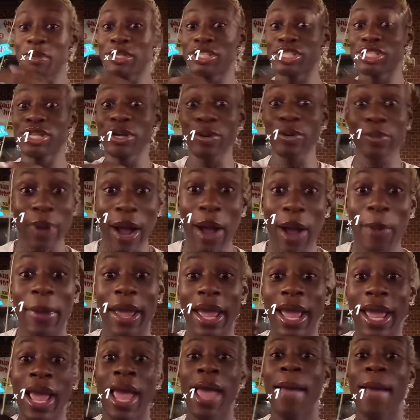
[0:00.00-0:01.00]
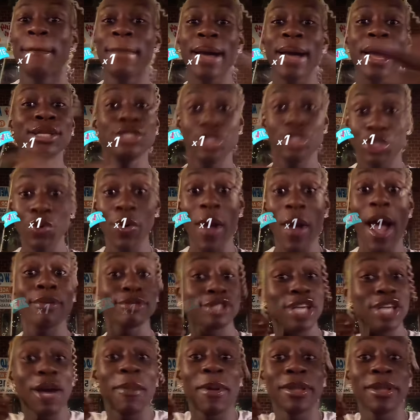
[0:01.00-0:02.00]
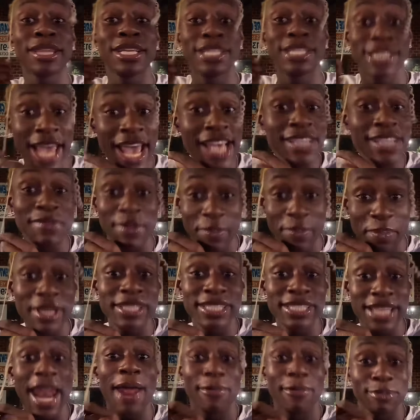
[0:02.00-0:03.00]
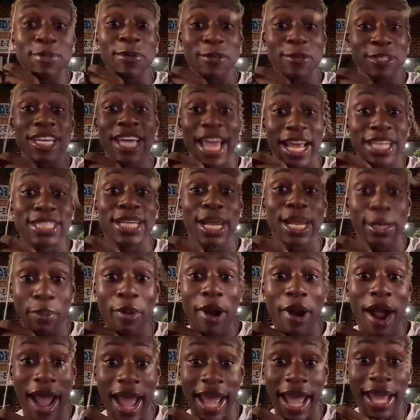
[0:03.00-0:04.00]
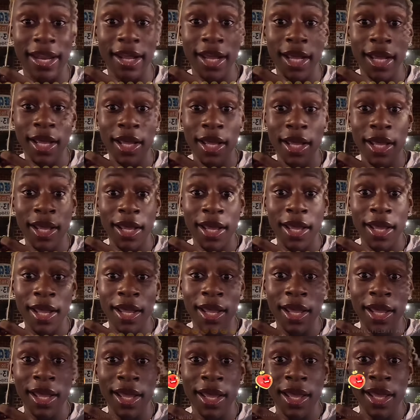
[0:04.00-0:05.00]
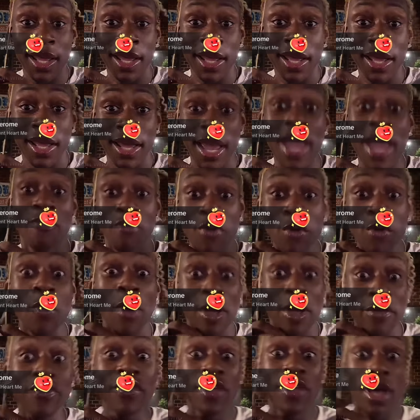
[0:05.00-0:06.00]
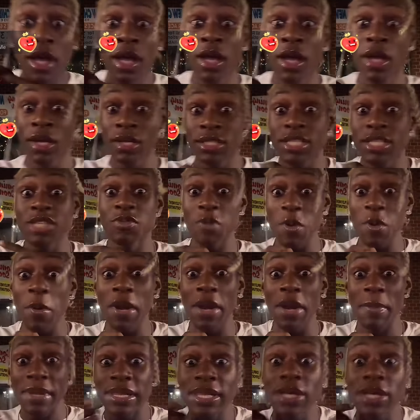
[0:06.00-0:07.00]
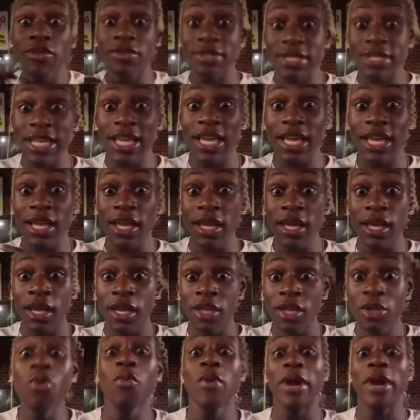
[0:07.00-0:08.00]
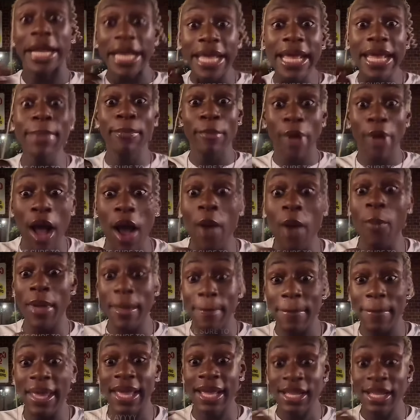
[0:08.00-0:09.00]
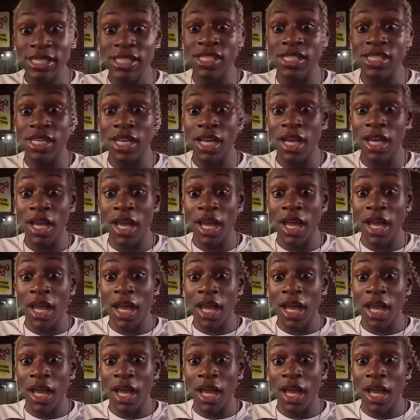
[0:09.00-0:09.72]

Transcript: This bitch still going. Mind you, I was talking about the Jazmine bitch that I was supposed to catch at Pride. Since we want to be local T, you want to keep going, bitch.